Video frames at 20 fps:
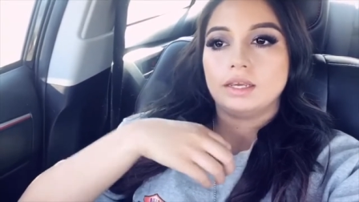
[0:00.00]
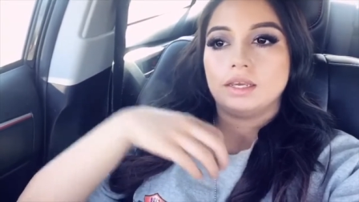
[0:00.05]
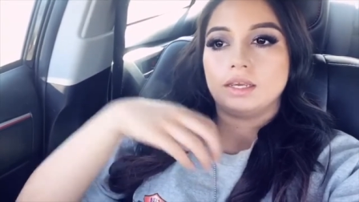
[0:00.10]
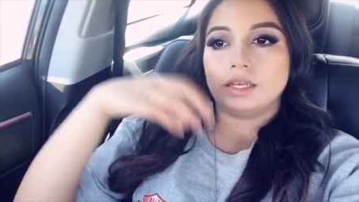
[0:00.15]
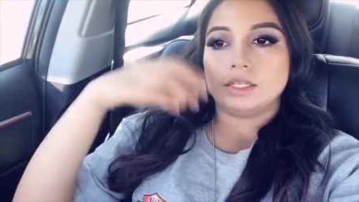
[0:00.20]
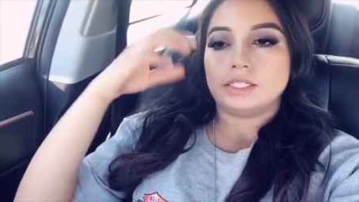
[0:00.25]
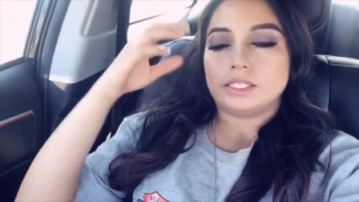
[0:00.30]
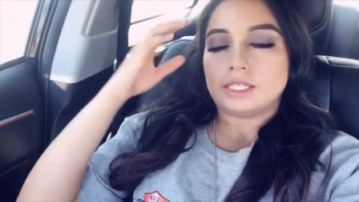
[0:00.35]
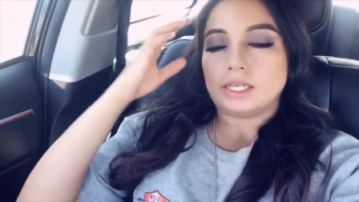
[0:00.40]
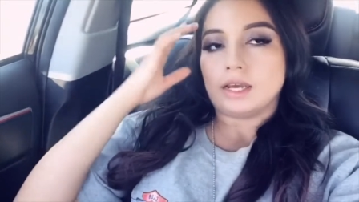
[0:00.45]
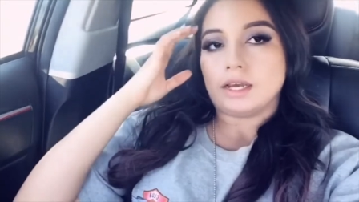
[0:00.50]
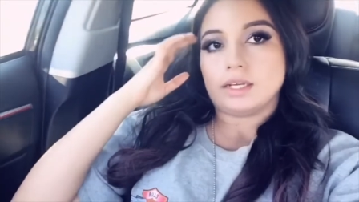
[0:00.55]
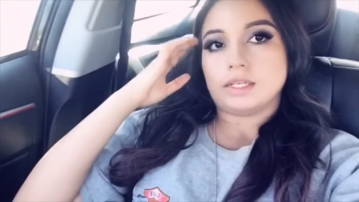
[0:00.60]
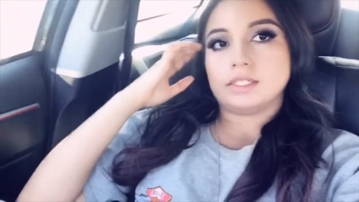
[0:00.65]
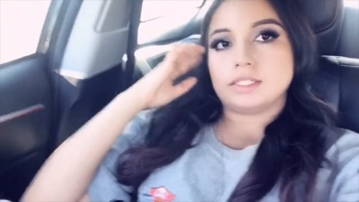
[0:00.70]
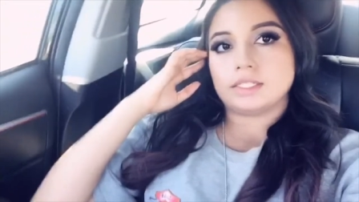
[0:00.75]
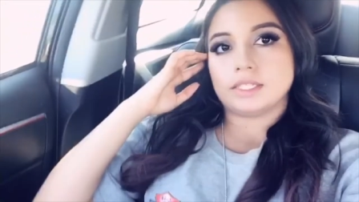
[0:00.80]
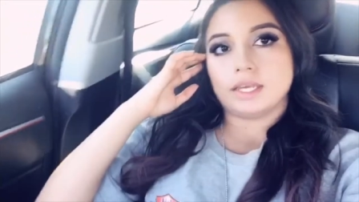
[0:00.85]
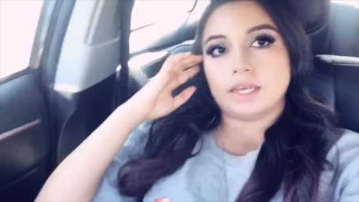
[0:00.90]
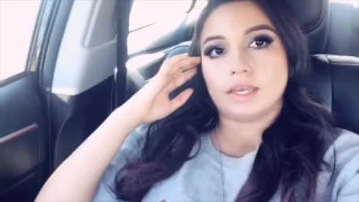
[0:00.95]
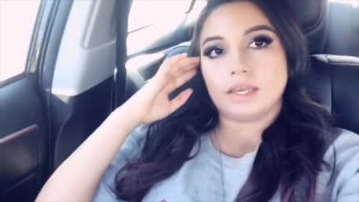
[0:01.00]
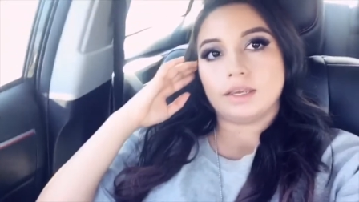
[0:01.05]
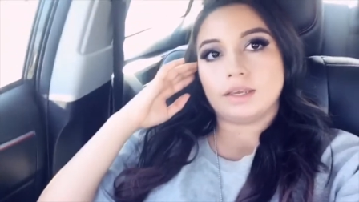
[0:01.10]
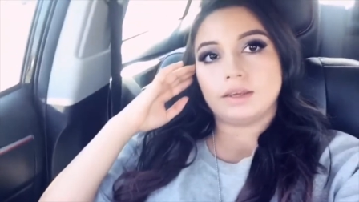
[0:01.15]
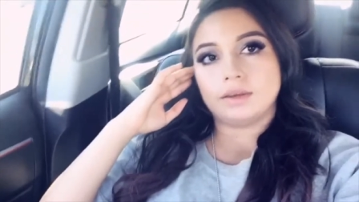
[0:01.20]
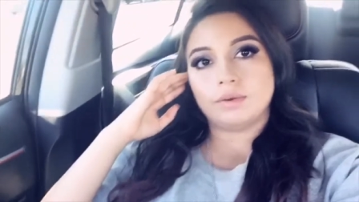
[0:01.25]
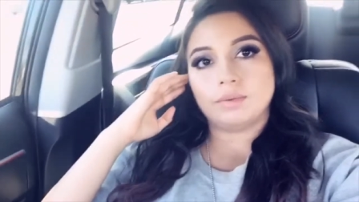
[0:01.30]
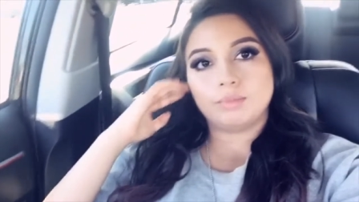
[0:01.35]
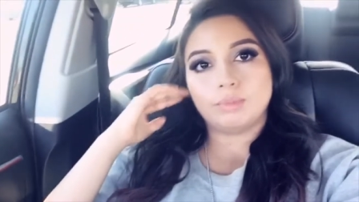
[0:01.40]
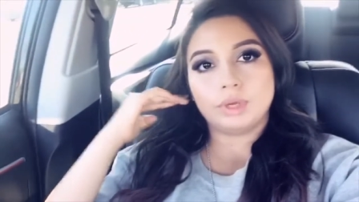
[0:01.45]
it sucks, like,
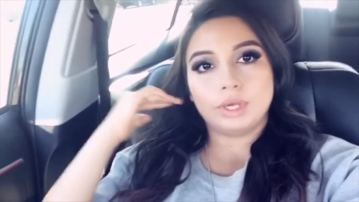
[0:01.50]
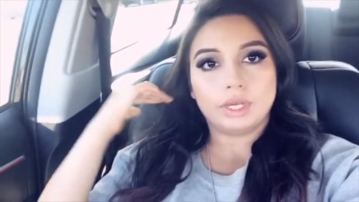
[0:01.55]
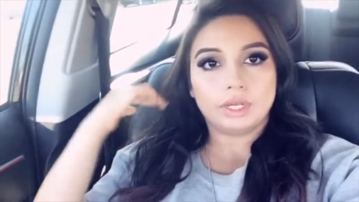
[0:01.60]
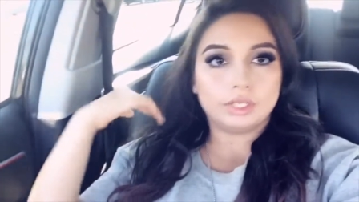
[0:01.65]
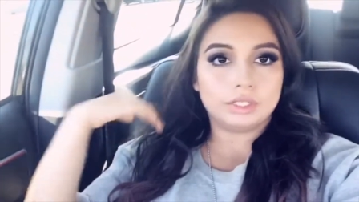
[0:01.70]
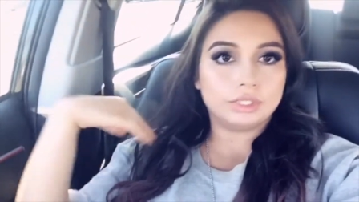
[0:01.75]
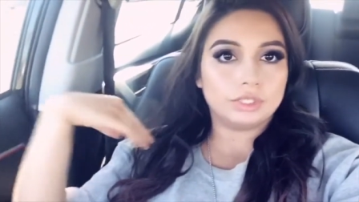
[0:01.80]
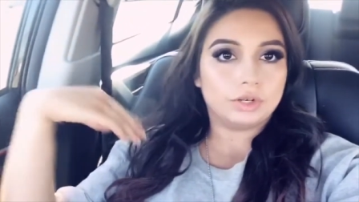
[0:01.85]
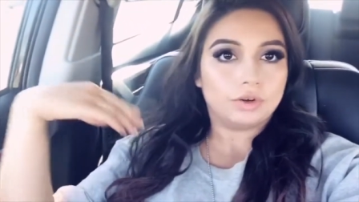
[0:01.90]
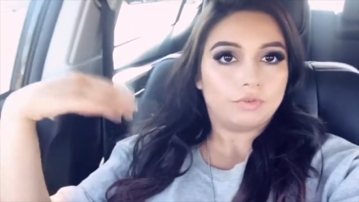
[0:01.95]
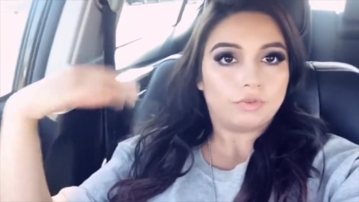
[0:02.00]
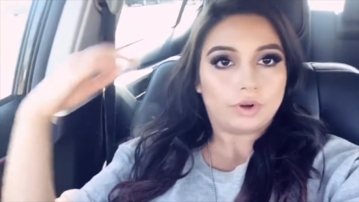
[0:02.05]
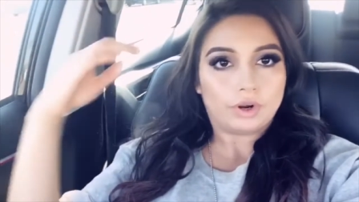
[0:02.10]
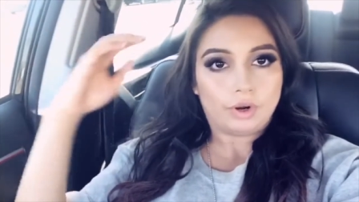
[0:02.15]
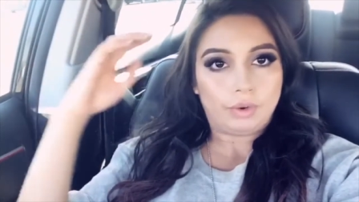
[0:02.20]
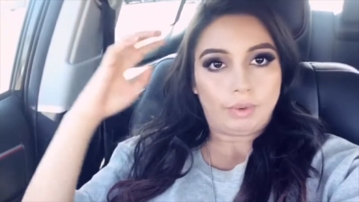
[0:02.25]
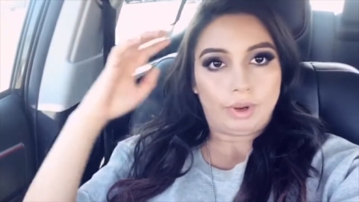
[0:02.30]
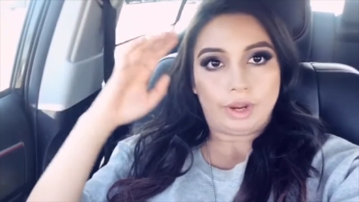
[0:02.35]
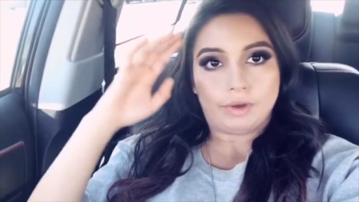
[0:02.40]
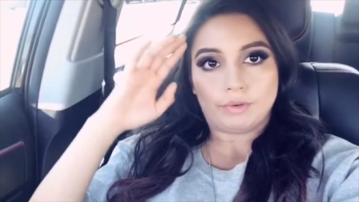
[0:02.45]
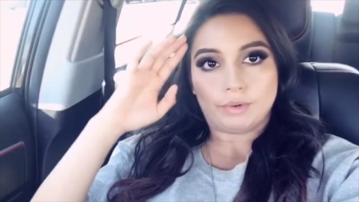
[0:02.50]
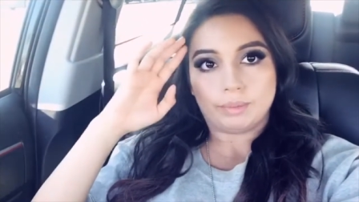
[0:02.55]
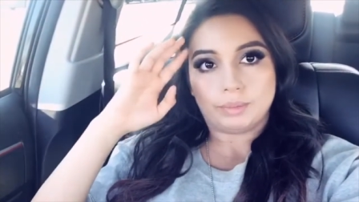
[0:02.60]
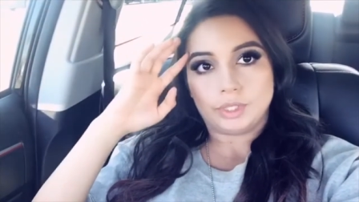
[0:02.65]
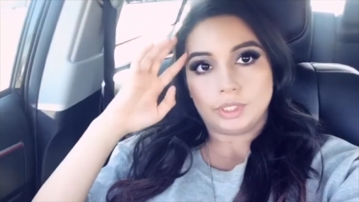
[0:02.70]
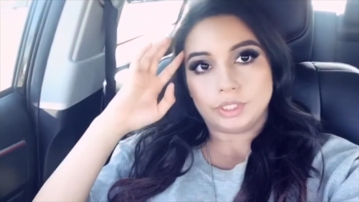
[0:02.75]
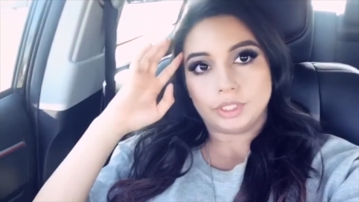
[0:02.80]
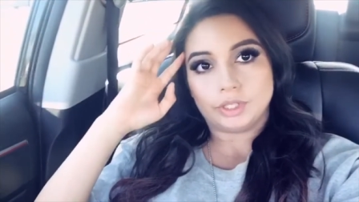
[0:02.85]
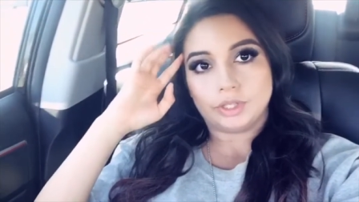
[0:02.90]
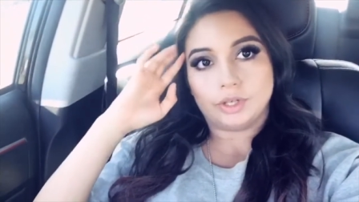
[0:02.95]
being so far away from
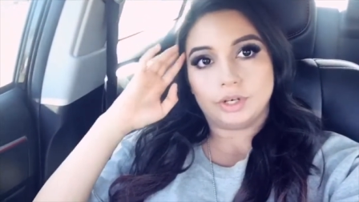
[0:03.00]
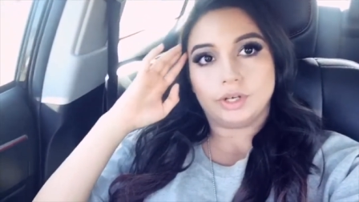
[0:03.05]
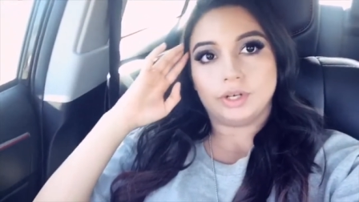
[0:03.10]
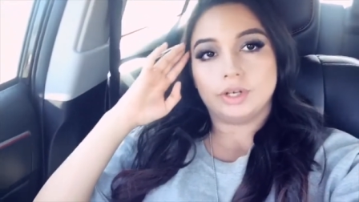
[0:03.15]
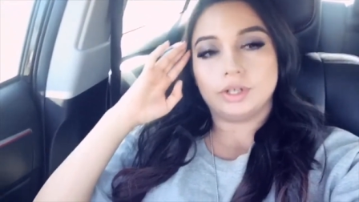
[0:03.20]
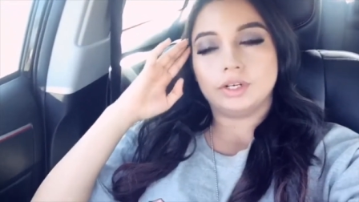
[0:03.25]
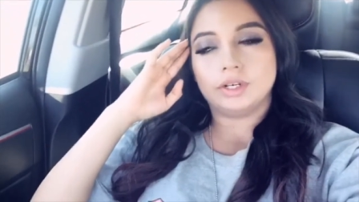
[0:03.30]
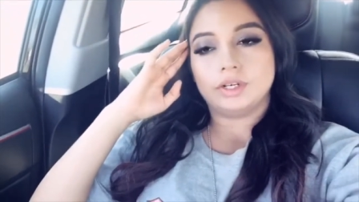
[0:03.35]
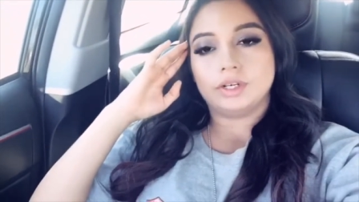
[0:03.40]
each other,